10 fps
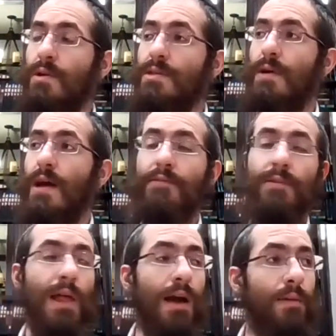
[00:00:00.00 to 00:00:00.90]
as long as
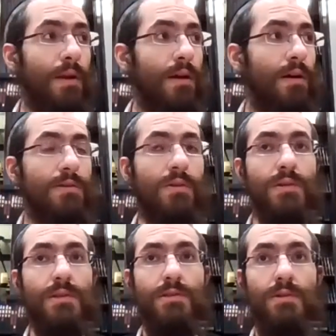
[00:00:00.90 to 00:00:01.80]
after Plaka Mincha, as
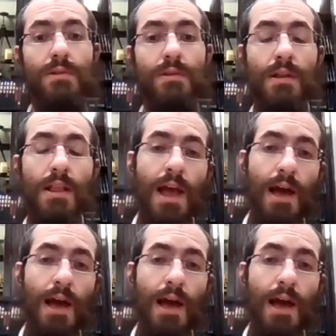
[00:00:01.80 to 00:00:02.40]
long as a certain